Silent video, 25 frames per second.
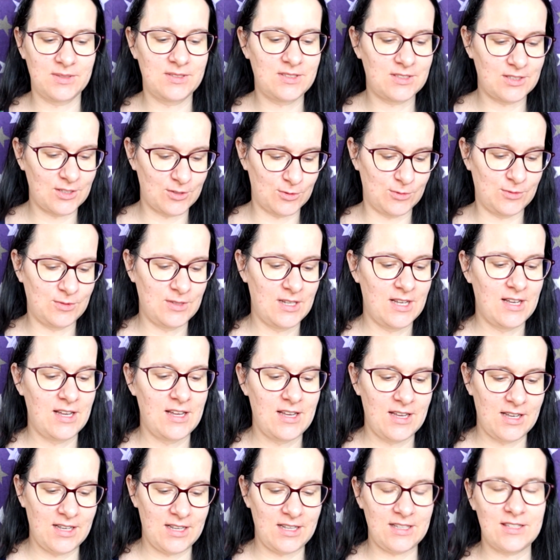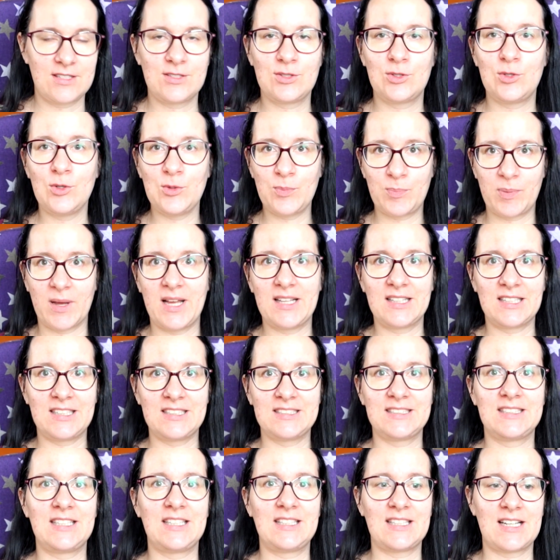So it's 2
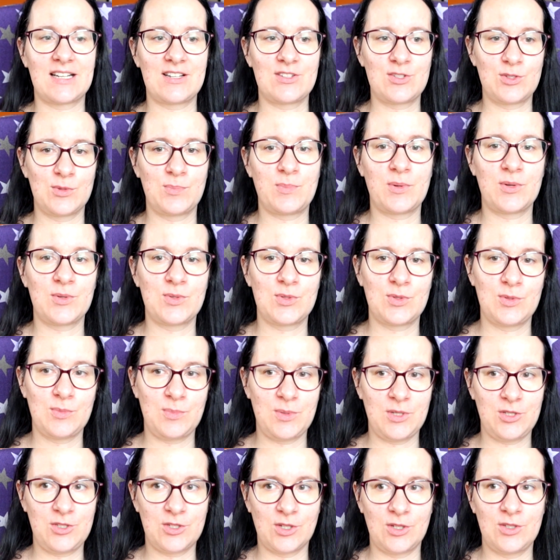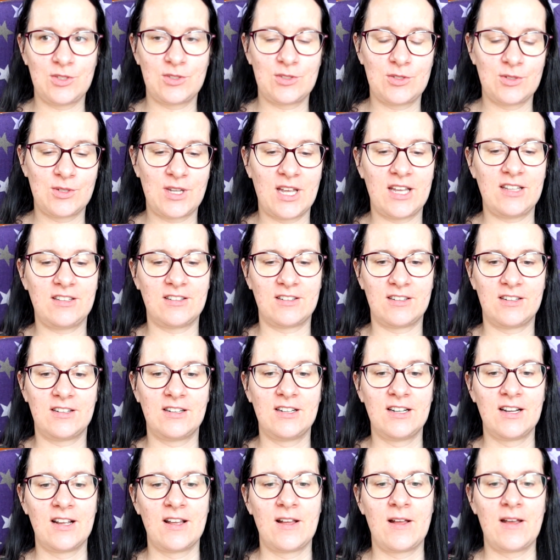panels that are supposed to be joined
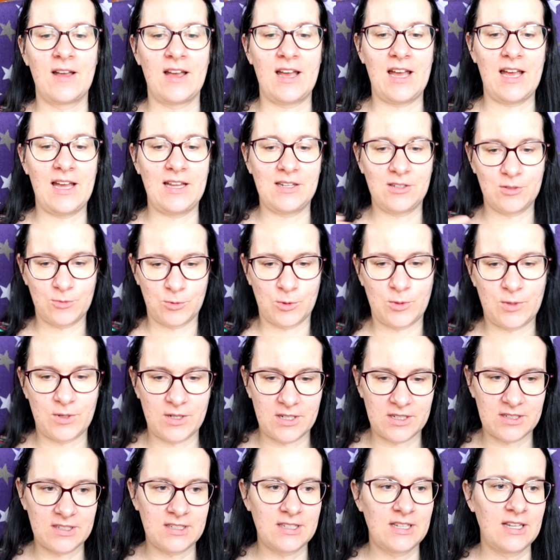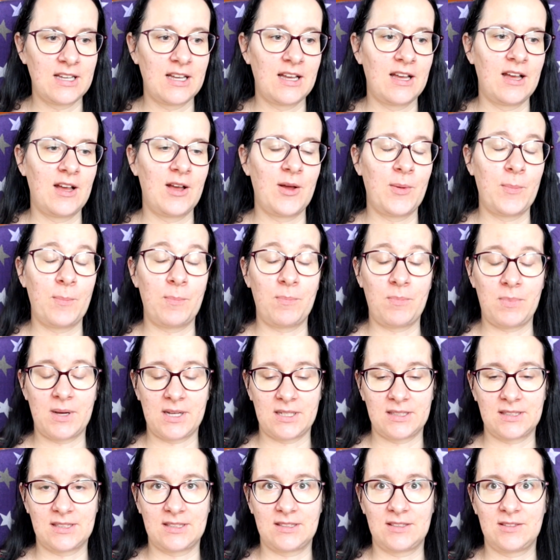together and worn,
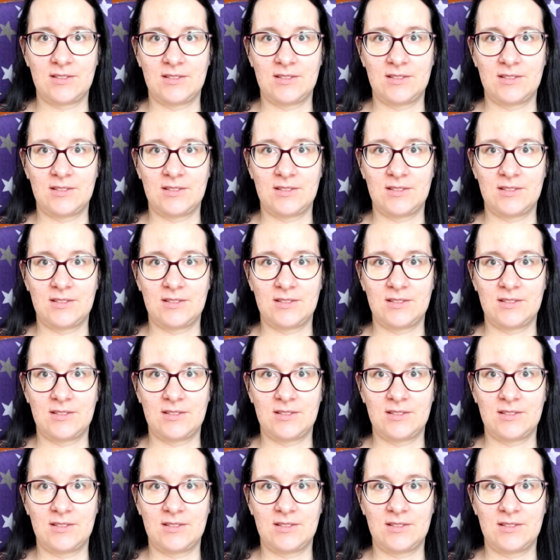but